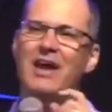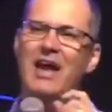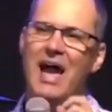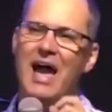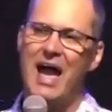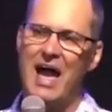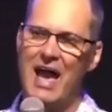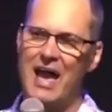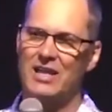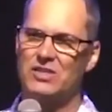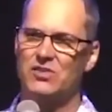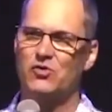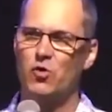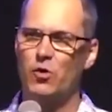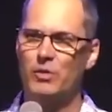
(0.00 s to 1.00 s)
has
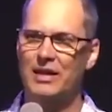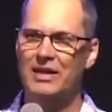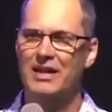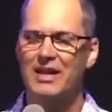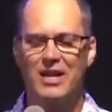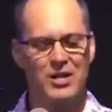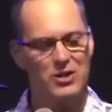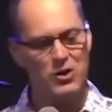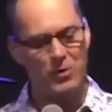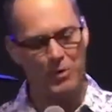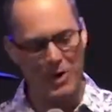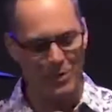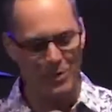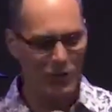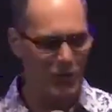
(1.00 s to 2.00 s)
for me. You know,
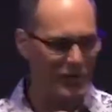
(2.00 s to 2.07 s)
people going